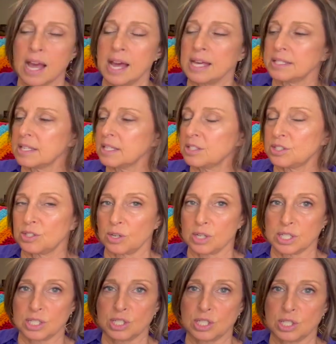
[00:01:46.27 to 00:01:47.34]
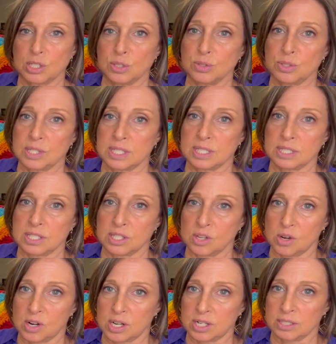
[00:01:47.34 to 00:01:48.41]
As I started to use this
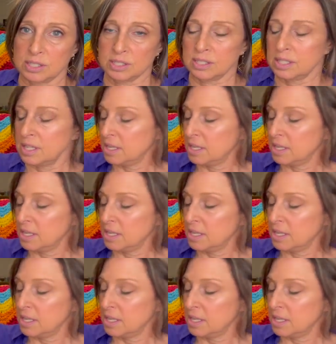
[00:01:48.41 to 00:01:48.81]
yarn,